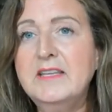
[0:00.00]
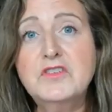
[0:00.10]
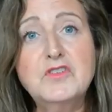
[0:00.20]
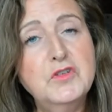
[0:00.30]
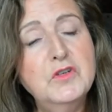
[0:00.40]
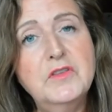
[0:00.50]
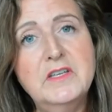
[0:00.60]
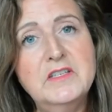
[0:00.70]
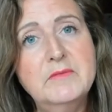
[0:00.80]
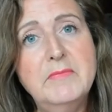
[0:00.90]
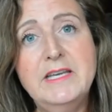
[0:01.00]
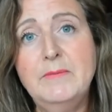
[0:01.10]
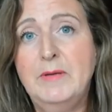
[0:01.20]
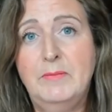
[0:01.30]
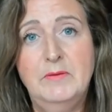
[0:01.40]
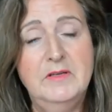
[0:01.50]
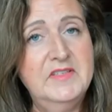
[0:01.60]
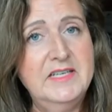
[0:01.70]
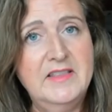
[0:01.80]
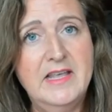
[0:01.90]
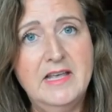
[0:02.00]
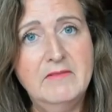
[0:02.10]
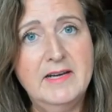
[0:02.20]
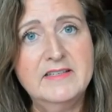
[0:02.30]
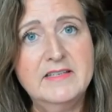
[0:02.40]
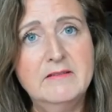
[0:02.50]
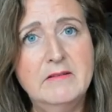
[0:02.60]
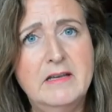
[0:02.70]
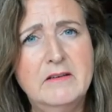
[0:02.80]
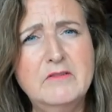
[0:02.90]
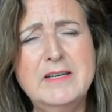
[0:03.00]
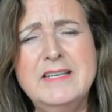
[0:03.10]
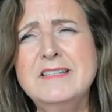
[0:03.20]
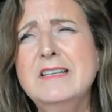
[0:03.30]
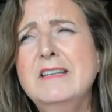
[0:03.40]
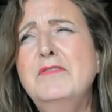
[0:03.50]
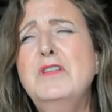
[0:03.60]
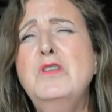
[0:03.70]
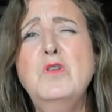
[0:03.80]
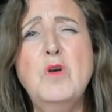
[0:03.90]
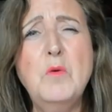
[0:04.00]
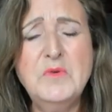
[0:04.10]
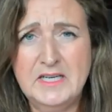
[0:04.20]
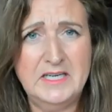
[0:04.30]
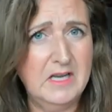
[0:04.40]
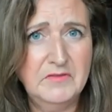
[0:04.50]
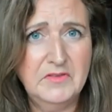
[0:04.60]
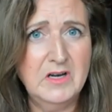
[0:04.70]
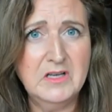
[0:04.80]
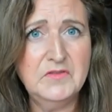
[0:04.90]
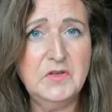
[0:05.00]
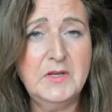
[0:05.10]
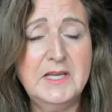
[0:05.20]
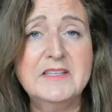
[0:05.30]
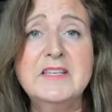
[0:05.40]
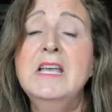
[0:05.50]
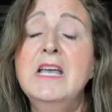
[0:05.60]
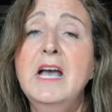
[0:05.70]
It's true that many people have seen their rates increase phenomenally over the last few years.